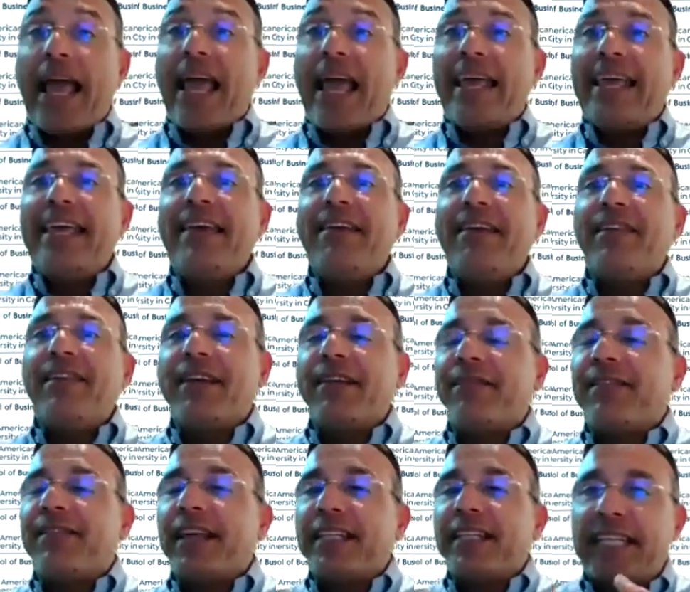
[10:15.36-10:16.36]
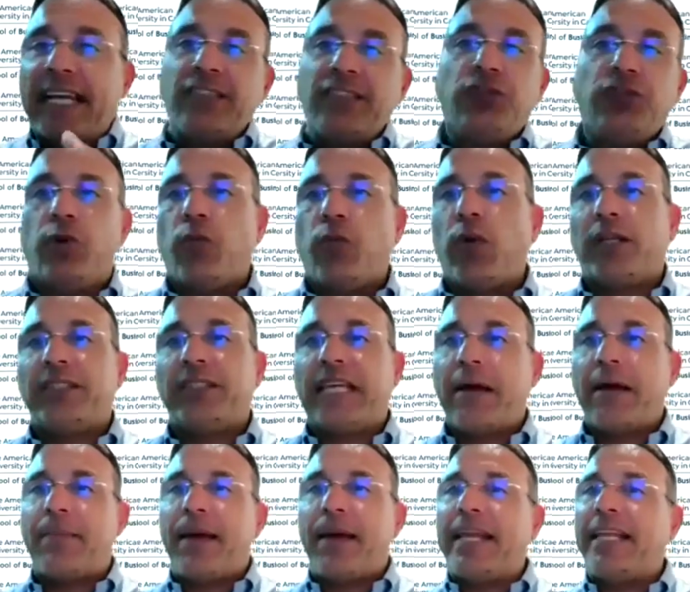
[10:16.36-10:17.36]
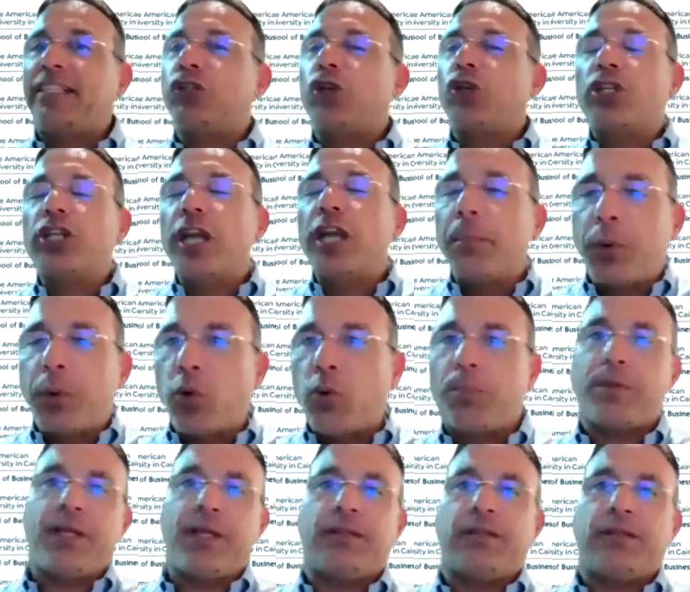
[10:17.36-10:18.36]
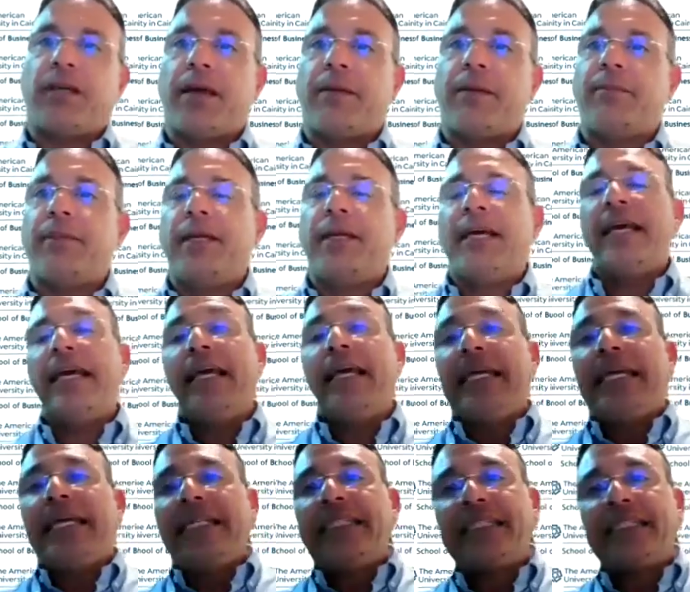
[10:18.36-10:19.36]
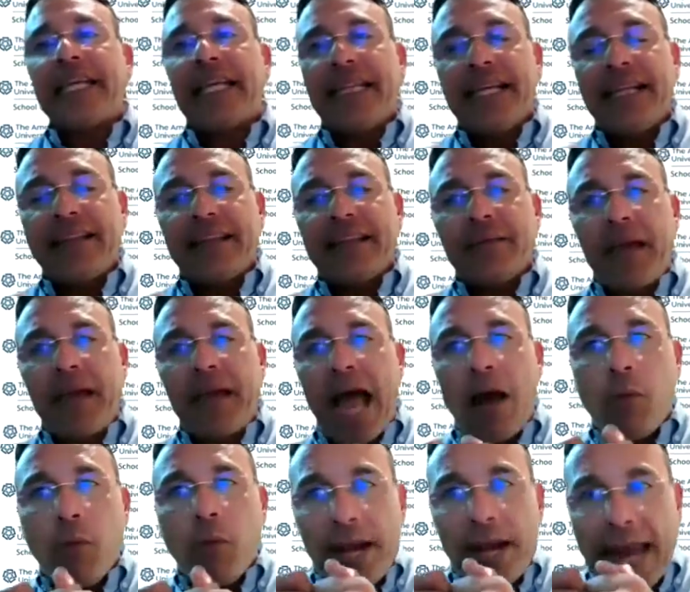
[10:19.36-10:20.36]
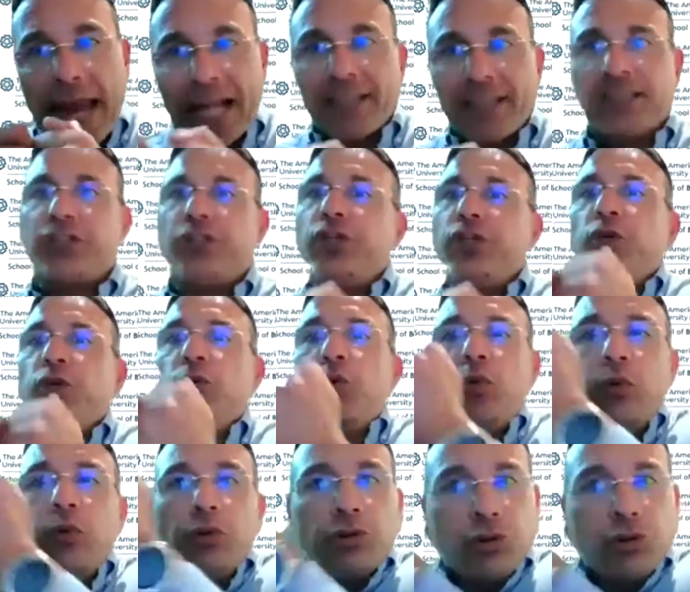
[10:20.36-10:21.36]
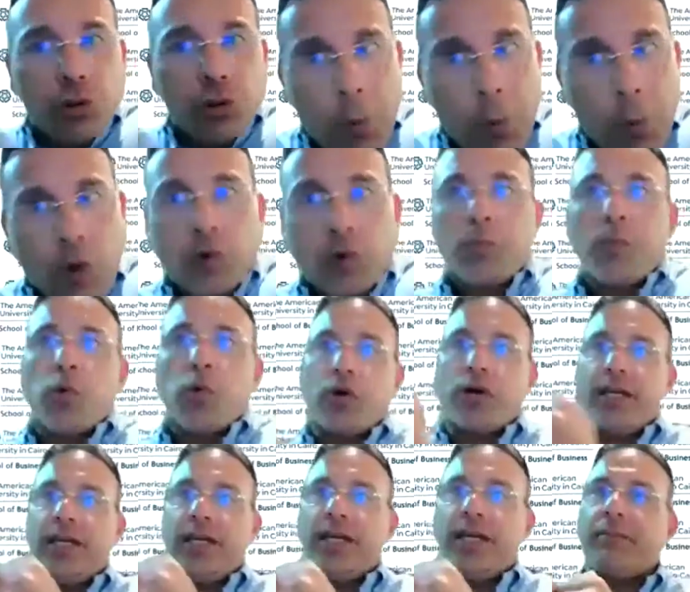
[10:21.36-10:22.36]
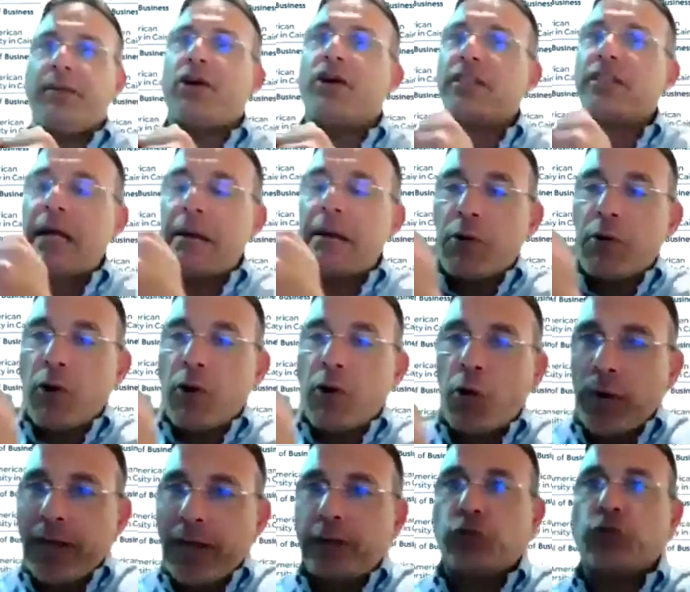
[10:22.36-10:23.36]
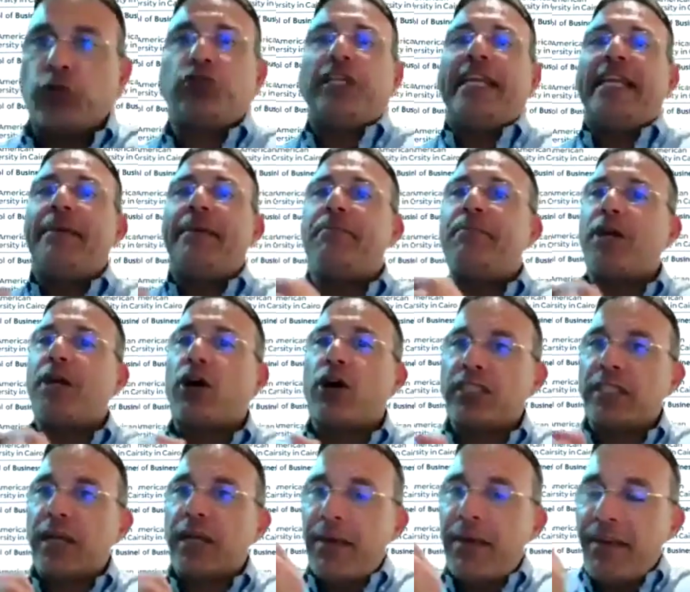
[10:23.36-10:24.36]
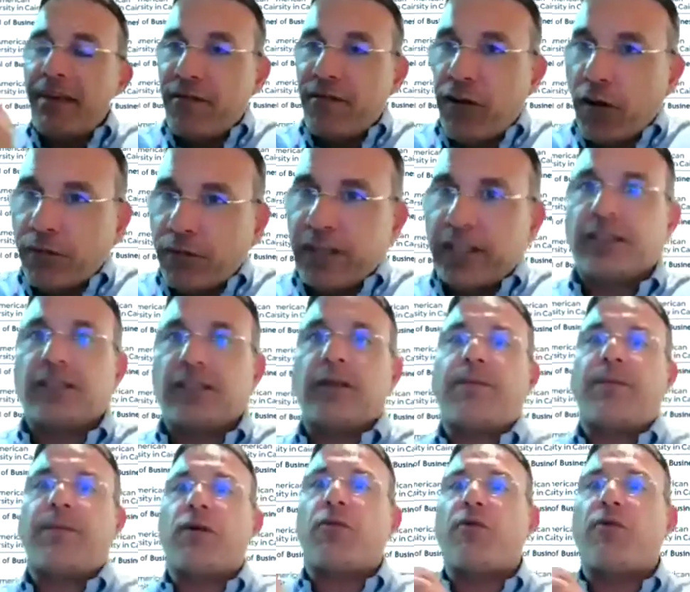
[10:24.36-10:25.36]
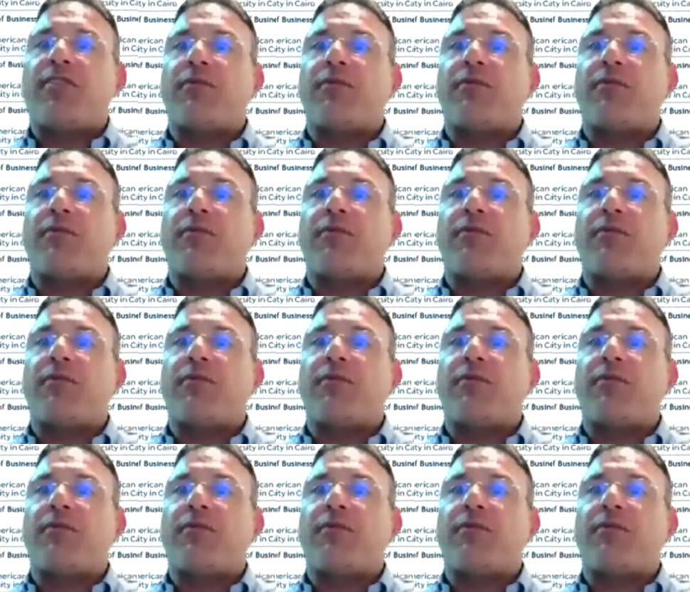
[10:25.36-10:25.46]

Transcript: even if they send you a WhatsApp and it's not an appropriate time, sending them, I will answer you tomorrow morning because I'm going to sleep, because I'm involved in something with